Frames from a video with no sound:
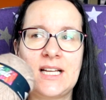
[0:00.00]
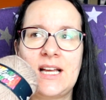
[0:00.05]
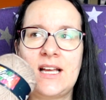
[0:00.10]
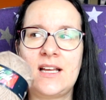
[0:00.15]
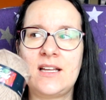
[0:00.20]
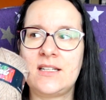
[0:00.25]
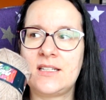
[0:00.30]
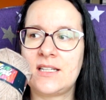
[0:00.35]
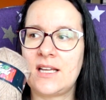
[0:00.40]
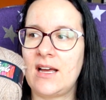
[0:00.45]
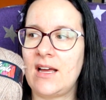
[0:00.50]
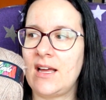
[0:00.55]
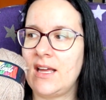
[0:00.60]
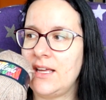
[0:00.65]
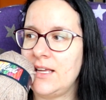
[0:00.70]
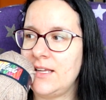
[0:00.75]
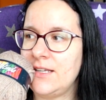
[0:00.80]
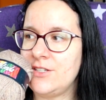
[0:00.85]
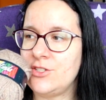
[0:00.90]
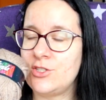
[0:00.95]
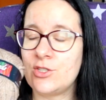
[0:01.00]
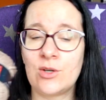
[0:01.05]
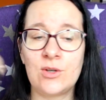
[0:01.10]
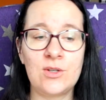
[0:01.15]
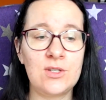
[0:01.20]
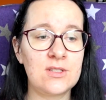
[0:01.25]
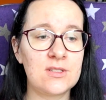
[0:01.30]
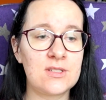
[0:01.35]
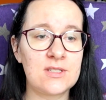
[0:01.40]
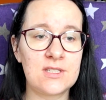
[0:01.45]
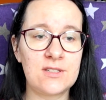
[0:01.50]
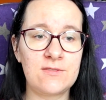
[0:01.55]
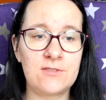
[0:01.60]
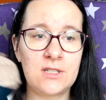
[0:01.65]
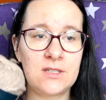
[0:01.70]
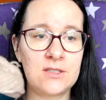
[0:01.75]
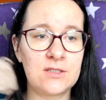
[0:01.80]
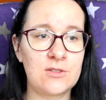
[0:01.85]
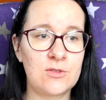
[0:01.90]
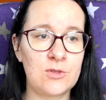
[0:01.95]
and I joined
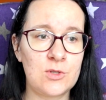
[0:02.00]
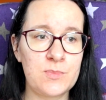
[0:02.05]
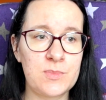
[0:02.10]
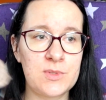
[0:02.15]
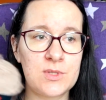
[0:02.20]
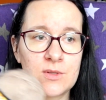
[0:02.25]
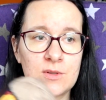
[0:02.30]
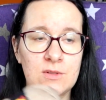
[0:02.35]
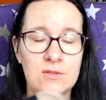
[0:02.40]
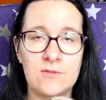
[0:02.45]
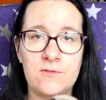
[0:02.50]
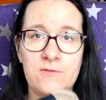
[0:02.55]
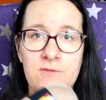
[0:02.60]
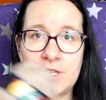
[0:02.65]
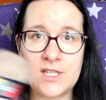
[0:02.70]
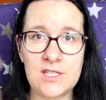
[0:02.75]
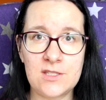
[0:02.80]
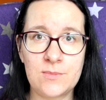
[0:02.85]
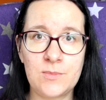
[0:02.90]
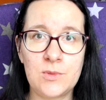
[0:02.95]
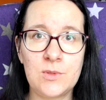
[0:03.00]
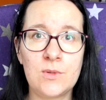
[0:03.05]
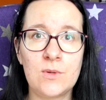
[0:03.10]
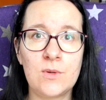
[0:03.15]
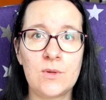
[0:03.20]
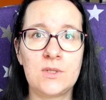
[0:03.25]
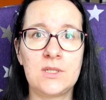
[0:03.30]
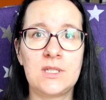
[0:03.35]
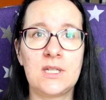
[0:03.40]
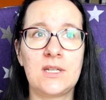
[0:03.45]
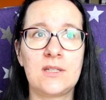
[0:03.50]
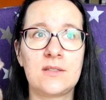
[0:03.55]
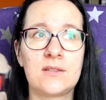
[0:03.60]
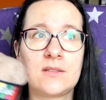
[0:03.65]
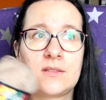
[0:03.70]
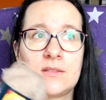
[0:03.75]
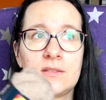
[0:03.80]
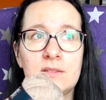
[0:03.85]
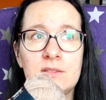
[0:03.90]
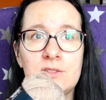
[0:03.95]
several groups on Facebook
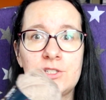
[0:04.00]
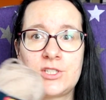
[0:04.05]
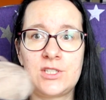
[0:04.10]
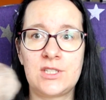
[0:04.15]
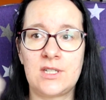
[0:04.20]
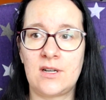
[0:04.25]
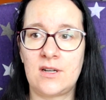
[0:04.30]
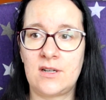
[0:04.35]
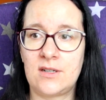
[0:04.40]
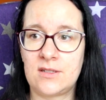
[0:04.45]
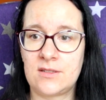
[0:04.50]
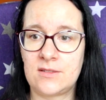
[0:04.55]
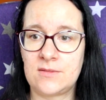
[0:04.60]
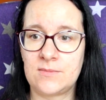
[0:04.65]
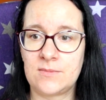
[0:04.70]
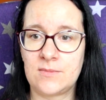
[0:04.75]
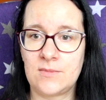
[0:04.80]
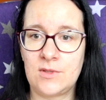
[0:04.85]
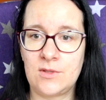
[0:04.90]
that share,